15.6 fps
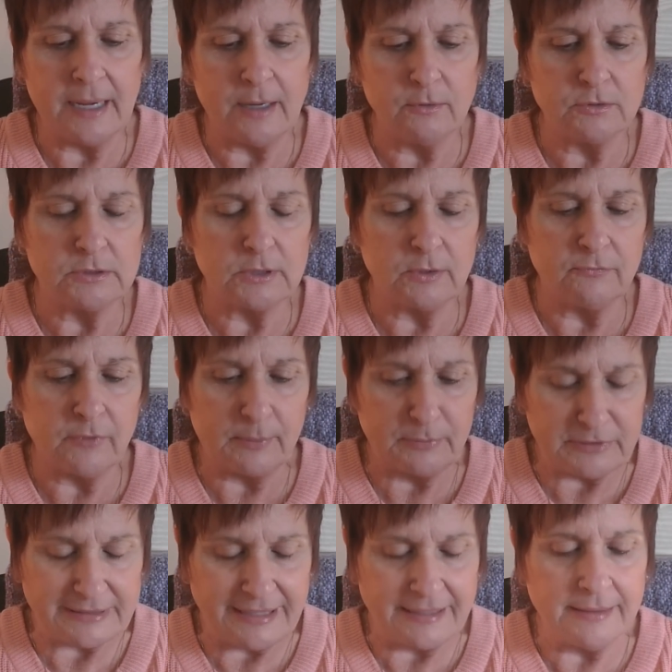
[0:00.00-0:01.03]
House of
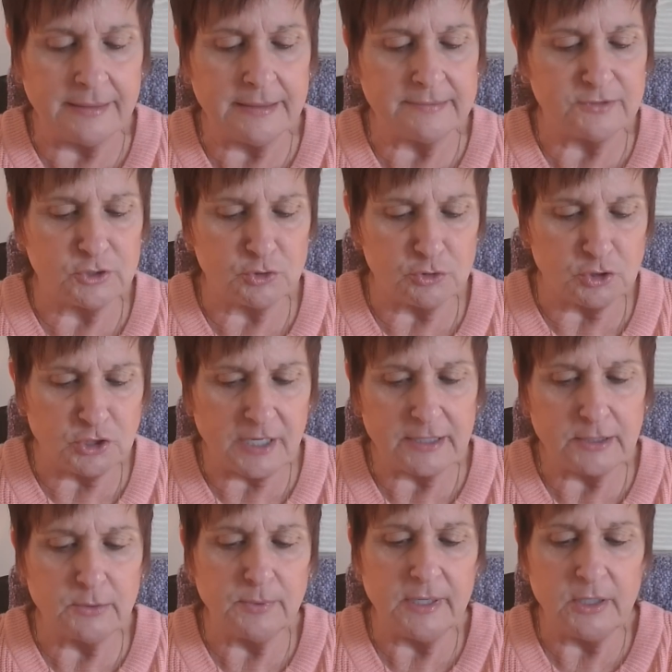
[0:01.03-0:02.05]
Representatives,
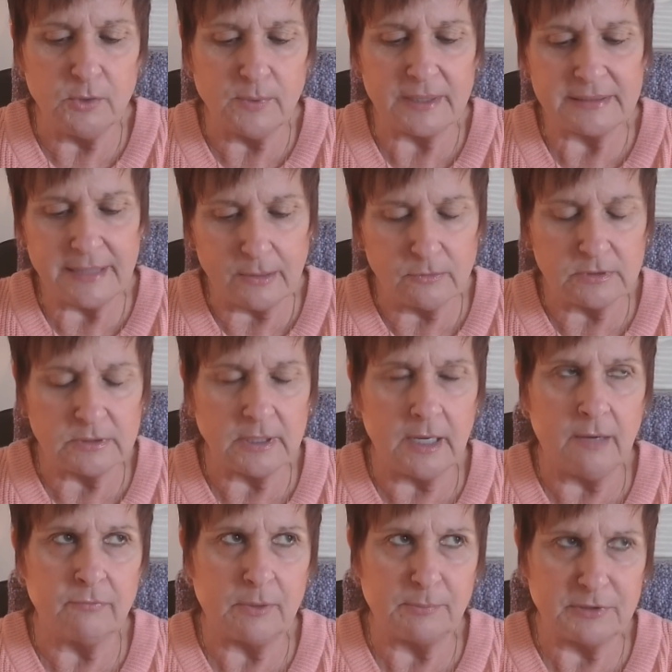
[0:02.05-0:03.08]
trajectory U.S.
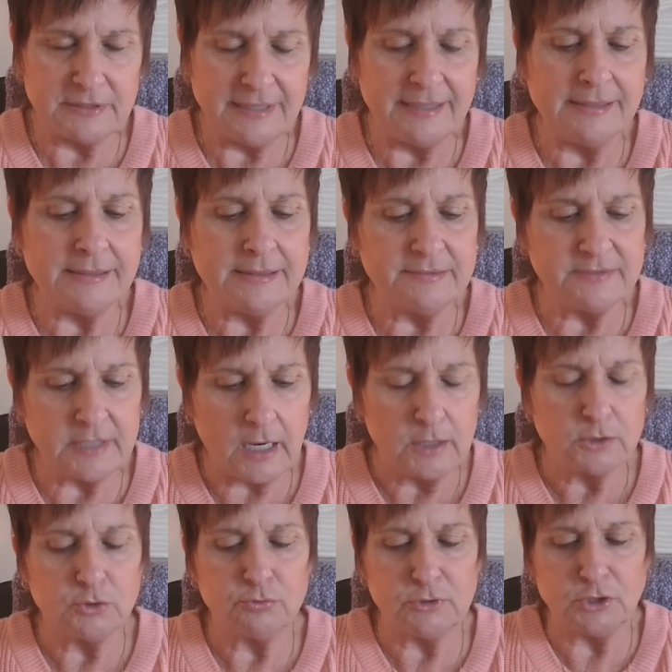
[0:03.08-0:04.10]
House of
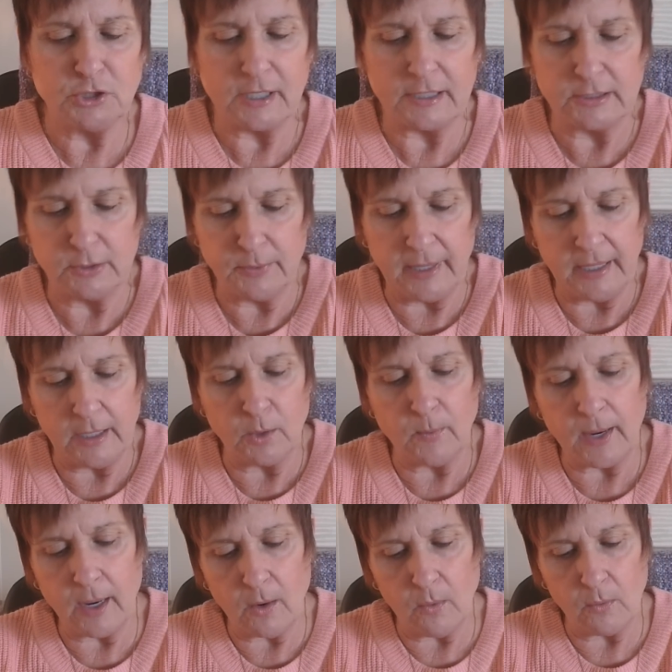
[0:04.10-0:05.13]
Representatives, trajectory.
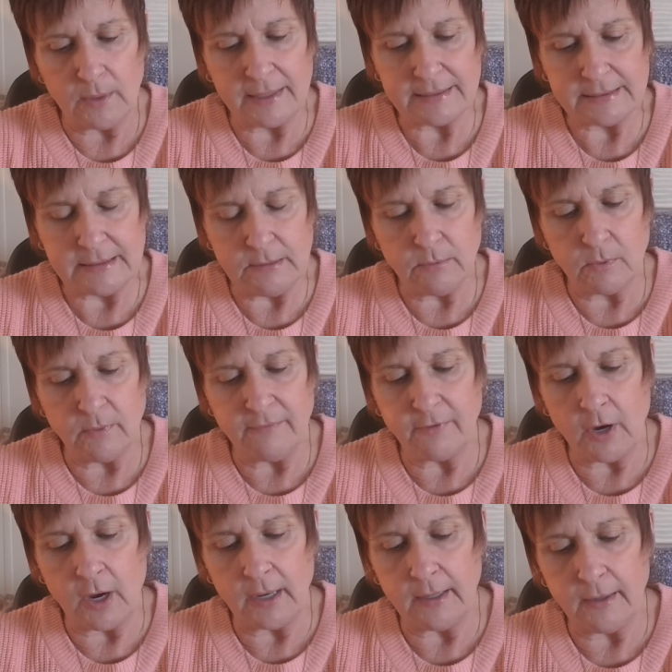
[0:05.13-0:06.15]
Here we go. Let's see what
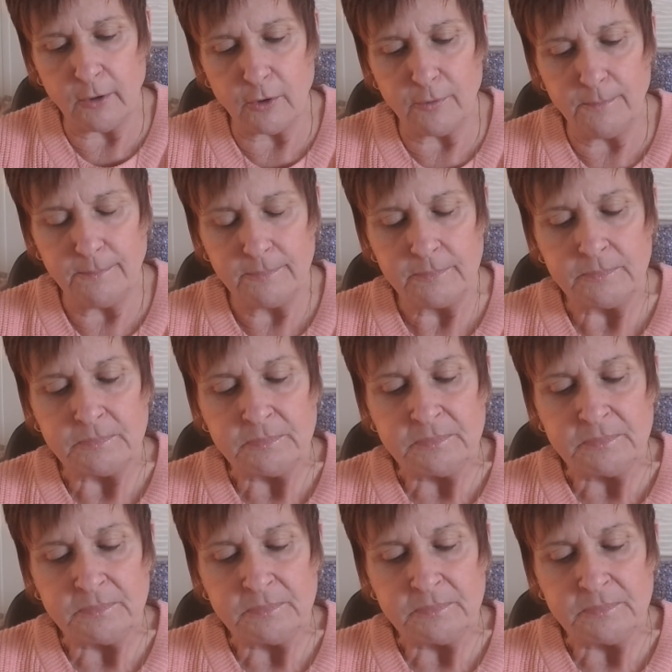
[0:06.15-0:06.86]
we've got here.